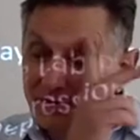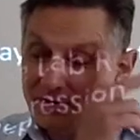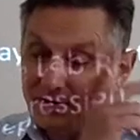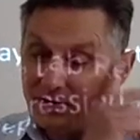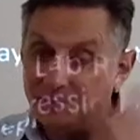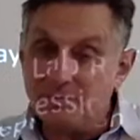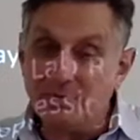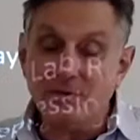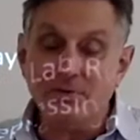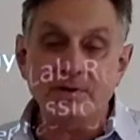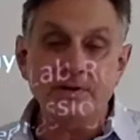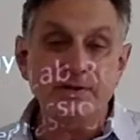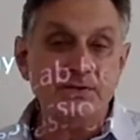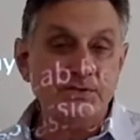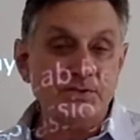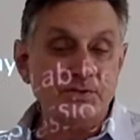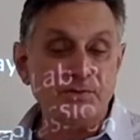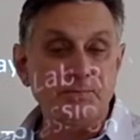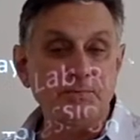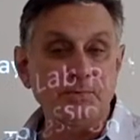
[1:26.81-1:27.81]
and upload it
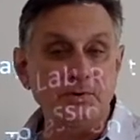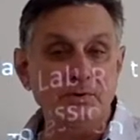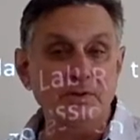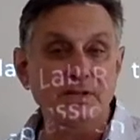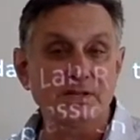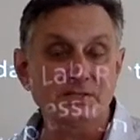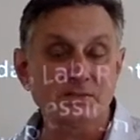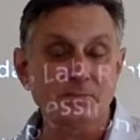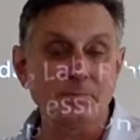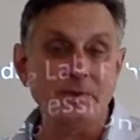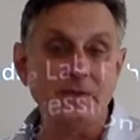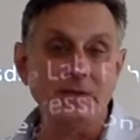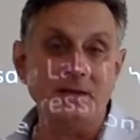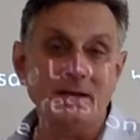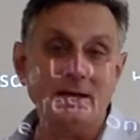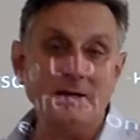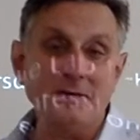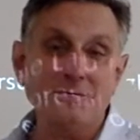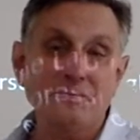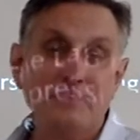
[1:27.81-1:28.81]
to Moodle as a
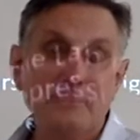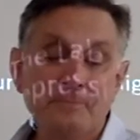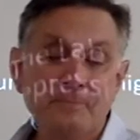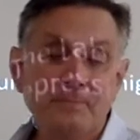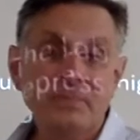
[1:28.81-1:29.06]
PDF,